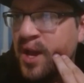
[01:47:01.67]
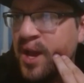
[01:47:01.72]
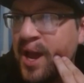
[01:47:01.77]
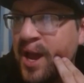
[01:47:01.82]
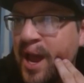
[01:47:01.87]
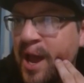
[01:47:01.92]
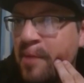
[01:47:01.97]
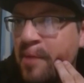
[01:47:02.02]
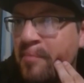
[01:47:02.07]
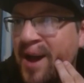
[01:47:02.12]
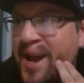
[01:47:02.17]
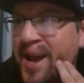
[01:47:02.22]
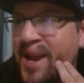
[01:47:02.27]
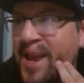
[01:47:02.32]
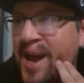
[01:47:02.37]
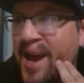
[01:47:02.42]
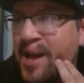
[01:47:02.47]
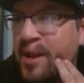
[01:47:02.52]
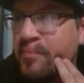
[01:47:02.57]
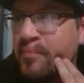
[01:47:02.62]
at my
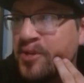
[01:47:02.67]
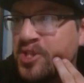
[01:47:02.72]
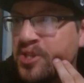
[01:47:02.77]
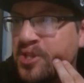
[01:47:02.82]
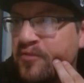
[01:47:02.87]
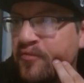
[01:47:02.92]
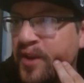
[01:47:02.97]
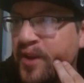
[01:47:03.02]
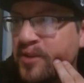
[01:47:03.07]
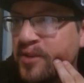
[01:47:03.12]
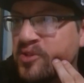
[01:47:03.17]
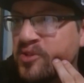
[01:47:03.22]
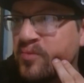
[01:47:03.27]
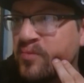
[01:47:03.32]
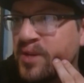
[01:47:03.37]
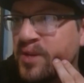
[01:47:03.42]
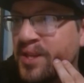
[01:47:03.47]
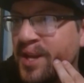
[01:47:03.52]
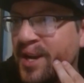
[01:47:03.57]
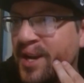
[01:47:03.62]
academy, she fails to
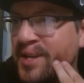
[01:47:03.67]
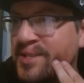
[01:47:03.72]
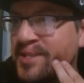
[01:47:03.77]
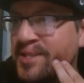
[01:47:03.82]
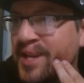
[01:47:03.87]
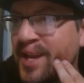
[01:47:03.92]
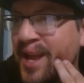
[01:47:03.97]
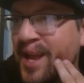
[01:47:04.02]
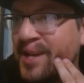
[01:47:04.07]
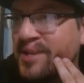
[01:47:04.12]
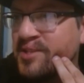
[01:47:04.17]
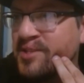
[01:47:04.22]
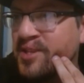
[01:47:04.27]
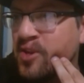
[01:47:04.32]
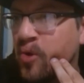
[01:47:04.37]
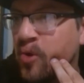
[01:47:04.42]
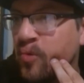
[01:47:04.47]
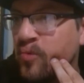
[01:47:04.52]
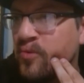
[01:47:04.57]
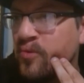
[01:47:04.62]
realize that as
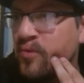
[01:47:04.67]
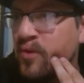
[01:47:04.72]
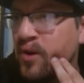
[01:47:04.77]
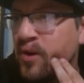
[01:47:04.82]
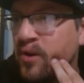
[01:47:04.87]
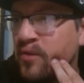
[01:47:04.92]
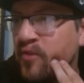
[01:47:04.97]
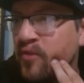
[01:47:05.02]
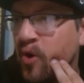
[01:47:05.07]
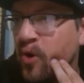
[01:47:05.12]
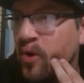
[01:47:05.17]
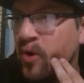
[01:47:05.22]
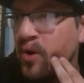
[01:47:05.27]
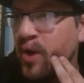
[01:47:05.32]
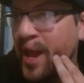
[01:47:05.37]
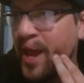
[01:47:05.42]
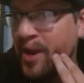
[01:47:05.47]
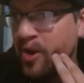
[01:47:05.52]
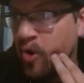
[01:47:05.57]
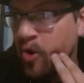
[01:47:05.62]
the owner of
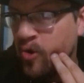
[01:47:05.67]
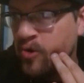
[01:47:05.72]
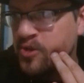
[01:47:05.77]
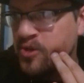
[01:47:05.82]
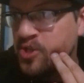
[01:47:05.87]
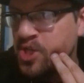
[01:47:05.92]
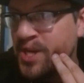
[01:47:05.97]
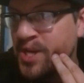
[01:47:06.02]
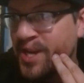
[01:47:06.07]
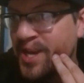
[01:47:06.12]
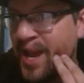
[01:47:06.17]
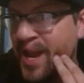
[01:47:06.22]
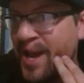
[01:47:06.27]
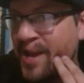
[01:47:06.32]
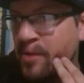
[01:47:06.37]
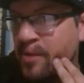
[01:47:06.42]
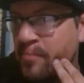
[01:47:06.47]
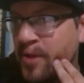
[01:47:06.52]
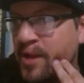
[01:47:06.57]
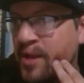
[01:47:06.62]
an RG
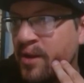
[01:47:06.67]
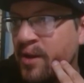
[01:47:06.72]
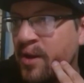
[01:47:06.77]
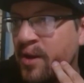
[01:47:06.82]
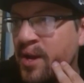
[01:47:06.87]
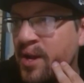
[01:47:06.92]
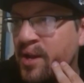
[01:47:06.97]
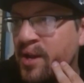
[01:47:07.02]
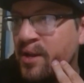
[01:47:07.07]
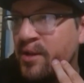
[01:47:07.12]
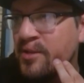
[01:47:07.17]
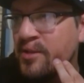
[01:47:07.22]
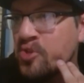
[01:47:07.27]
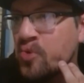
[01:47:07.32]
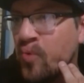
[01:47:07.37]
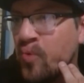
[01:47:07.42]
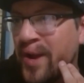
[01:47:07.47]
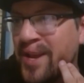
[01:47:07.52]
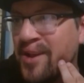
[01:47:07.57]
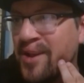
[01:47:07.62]
academy, it is
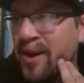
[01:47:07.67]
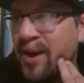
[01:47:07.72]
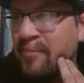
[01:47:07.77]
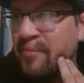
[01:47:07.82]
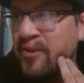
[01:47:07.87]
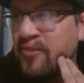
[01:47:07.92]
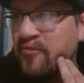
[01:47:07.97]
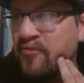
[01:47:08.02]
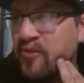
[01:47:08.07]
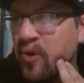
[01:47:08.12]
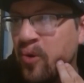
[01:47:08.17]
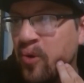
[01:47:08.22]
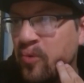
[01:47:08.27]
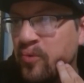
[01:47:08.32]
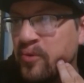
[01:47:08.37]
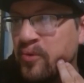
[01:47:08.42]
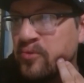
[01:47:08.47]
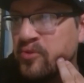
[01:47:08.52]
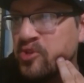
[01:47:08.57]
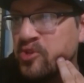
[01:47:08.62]
quite common for
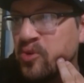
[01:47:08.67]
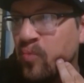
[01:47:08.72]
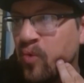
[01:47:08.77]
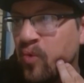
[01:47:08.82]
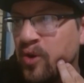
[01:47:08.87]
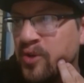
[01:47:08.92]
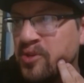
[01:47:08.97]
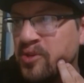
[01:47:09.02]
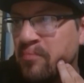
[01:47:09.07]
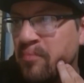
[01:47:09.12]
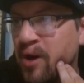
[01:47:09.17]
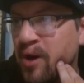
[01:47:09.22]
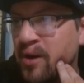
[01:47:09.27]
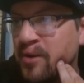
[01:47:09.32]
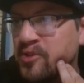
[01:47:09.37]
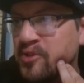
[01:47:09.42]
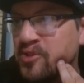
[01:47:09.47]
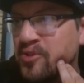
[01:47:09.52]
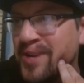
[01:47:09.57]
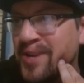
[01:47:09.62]
owners to want to
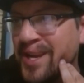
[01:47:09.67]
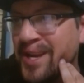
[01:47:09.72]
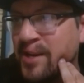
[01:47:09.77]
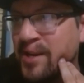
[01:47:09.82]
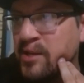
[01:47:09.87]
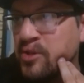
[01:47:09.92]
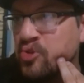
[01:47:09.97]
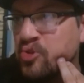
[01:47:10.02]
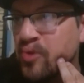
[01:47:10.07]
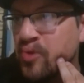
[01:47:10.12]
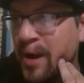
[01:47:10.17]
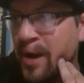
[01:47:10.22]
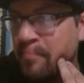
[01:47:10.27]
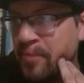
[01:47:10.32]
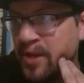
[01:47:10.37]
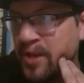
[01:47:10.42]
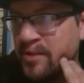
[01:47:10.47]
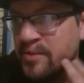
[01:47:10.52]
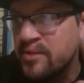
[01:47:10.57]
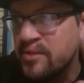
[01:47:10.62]
monitor any
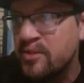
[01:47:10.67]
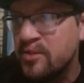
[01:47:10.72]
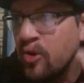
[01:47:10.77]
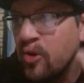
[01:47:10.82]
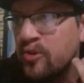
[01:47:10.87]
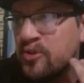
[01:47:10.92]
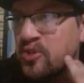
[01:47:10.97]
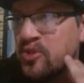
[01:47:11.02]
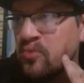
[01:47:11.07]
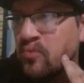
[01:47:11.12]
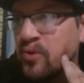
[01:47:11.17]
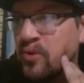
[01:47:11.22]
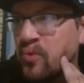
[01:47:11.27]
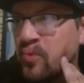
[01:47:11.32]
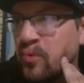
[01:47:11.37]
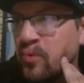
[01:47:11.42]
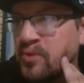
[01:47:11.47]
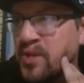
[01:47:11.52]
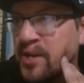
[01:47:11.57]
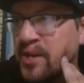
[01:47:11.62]
drop-ins, also in
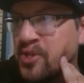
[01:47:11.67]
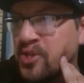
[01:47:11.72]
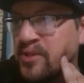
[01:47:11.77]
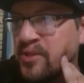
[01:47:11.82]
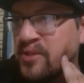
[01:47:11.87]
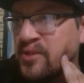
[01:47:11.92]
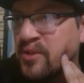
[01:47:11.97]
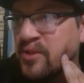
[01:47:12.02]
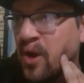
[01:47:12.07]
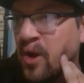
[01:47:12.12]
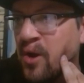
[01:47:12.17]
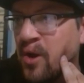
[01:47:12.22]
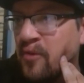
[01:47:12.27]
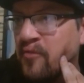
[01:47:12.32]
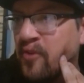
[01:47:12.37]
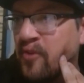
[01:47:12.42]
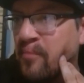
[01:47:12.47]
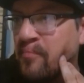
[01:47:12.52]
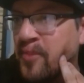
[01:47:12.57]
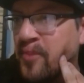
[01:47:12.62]
quotations,
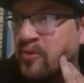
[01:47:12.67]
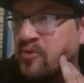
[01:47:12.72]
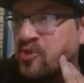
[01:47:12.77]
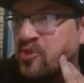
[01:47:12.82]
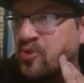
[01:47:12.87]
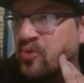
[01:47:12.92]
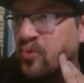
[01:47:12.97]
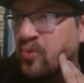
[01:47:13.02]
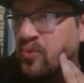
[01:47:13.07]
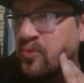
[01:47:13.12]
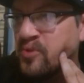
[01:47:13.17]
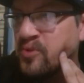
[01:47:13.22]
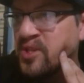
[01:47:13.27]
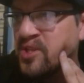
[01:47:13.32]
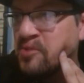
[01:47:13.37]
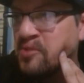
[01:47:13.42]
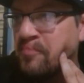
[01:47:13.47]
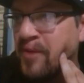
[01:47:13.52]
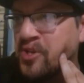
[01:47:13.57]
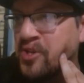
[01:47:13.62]
from their schools,
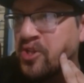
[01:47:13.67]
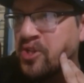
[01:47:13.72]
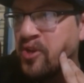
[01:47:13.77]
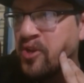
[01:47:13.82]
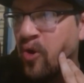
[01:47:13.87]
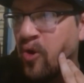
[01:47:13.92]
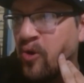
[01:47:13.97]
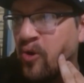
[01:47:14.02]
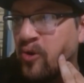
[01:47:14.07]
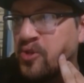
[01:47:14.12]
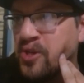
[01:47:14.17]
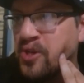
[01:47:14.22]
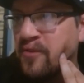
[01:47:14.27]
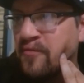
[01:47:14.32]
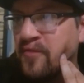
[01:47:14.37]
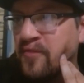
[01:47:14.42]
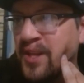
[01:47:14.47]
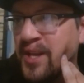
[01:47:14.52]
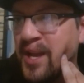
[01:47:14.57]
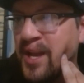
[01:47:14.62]
especially
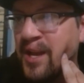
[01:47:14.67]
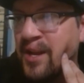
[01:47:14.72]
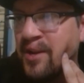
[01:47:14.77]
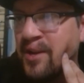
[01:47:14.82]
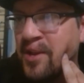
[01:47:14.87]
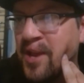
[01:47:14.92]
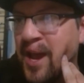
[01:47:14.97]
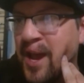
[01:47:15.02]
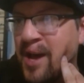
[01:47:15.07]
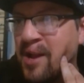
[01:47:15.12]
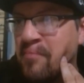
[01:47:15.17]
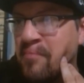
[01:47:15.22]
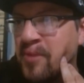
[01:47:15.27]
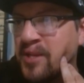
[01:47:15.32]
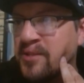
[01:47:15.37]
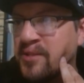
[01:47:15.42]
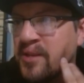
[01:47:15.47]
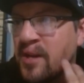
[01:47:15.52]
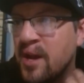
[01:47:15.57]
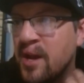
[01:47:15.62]
RG-affiliated
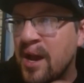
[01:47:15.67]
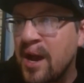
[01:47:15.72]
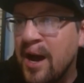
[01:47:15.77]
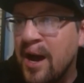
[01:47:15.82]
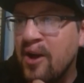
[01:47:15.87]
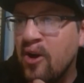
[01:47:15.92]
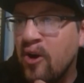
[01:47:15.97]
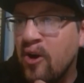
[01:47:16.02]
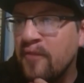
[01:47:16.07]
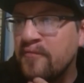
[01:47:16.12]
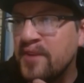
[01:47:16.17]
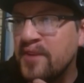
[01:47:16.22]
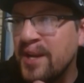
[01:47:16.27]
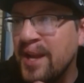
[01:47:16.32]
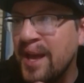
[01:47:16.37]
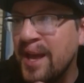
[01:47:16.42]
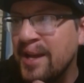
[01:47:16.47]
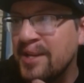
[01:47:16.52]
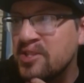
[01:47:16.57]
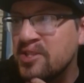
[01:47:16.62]
academies. I often
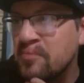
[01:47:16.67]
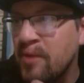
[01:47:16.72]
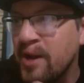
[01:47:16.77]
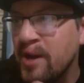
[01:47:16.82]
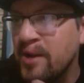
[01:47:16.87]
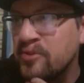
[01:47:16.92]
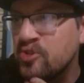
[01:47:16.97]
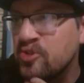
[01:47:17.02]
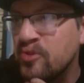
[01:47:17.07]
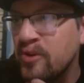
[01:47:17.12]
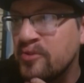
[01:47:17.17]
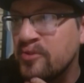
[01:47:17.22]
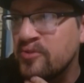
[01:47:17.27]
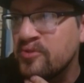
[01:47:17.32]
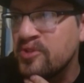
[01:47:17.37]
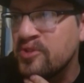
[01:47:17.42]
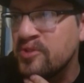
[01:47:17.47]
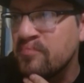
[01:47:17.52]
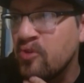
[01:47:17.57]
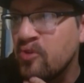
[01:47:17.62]
ask my
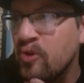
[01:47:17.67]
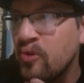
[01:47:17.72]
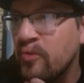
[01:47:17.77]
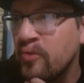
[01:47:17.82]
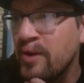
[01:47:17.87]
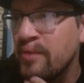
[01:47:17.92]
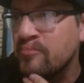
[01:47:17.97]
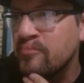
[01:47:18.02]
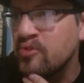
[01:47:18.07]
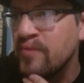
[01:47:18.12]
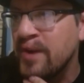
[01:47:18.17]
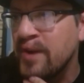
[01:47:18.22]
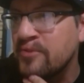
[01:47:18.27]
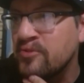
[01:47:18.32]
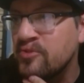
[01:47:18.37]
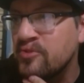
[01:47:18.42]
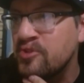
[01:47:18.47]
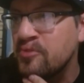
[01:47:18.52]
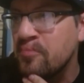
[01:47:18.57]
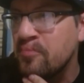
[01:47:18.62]
instructors and program
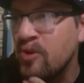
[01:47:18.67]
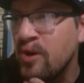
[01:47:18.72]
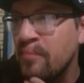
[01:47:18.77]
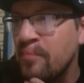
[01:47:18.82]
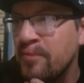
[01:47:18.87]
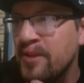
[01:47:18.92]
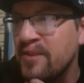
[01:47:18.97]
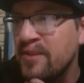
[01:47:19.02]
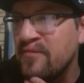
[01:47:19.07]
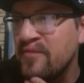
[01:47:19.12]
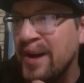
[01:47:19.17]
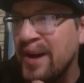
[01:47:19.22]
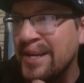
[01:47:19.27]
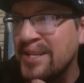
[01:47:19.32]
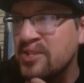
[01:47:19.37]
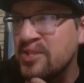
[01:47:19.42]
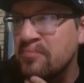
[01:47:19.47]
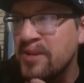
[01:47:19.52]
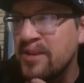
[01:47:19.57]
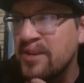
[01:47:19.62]
director to promptly
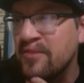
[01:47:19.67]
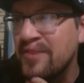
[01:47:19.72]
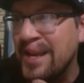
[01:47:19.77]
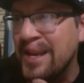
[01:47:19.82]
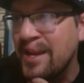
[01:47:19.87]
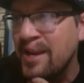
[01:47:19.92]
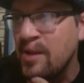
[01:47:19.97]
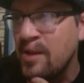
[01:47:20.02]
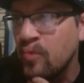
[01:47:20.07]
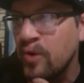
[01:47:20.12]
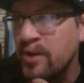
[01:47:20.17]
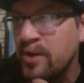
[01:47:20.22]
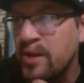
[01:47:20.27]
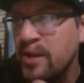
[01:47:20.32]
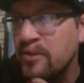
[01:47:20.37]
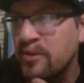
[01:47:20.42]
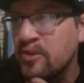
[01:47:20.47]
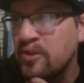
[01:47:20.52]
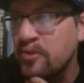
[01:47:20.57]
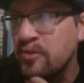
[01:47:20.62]
advise me if anyone,
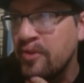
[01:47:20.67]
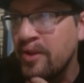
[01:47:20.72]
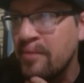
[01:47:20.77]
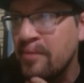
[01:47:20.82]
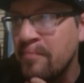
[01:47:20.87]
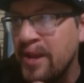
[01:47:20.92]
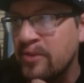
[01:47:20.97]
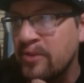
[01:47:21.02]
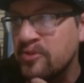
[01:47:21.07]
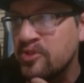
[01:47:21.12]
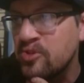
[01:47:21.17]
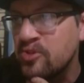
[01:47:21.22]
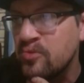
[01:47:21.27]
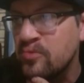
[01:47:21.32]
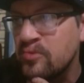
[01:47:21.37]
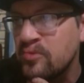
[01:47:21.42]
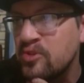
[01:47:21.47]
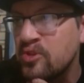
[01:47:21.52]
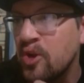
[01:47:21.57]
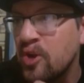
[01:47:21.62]
including male
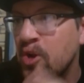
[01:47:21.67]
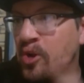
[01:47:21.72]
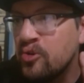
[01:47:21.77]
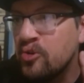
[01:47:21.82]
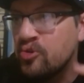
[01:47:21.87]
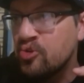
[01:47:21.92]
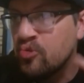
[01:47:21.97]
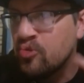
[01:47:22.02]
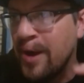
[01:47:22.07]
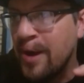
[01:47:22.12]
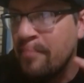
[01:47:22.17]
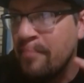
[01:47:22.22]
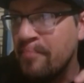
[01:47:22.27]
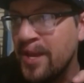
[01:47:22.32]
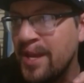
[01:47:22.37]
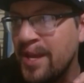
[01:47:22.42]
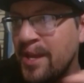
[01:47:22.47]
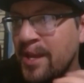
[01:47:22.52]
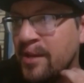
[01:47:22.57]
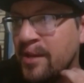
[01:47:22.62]
students,
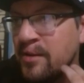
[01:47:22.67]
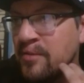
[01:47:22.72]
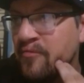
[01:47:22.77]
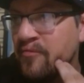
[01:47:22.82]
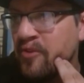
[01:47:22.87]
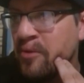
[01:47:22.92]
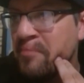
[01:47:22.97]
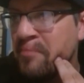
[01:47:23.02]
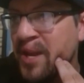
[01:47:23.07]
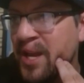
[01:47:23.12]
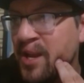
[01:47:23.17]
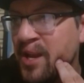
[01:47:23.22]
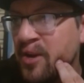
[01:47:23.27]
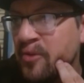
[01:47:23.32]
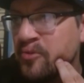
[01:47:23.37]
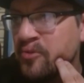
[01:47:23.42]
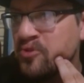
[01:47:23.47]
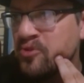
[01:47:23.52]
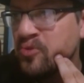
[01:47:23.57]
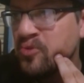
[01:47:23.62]
drop in from any
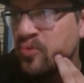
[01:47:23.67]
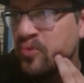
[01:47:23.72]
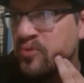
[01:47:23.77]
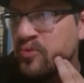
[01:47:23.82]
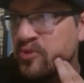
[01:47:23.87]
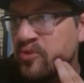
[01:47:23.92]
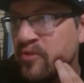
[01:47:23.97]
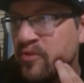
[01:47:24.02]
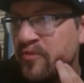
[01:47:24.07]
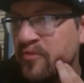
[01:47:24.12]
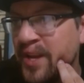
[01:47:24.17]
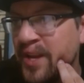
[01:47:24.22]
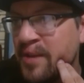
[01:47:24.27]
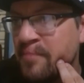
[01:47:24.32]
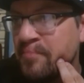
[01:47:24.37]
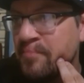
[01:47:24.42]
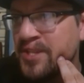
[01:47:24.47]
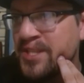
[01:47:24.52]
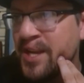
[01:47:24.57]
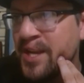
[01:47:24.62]
other schools or if any
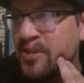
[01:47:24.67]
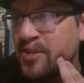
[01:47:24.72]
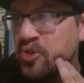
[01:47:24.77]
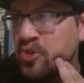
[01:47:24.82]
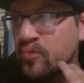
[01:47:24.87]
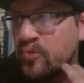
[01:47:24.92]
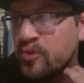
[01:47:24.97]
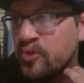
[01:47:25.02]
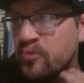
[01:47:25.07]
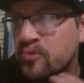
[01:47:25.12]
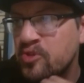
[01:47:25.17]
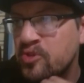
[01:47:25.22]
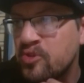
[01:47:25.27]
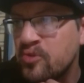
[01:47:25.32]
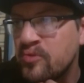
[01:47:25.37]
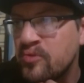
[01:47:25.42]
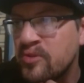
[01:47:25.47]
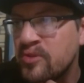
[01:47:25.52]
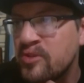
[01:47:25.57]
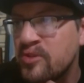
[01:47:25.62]
potential new
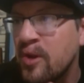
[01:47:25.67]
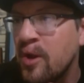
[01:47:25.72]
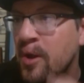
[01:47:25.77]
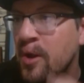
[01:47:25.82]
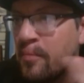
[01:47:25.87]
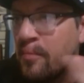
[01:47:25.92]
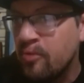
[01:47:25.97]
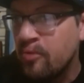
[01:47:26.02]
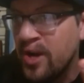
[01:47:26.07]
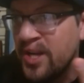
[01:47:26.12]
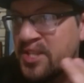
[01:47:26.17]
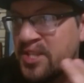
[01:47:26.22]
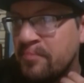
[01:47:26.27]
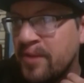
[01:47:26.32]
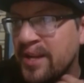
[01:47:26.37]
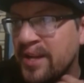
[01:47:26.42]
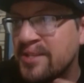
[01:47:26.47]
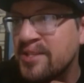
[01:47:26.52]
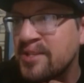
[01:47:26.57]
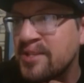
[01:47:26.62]
students,
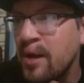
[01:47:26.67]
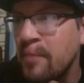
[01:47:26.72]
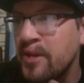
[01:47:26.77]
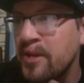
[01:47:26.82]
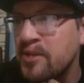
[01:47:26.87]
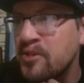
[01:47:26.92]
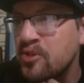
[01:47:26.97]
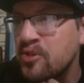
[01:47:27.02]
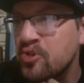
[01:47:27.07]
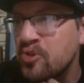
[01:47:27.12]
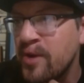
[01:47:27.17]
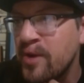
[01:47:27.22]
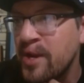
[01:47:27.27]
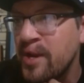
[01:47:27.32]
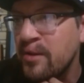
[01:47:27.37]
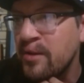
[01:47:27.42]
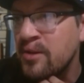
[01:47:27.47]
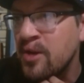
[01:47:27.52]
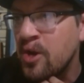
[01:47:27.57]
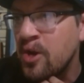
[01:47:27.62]
prospects, come in to train.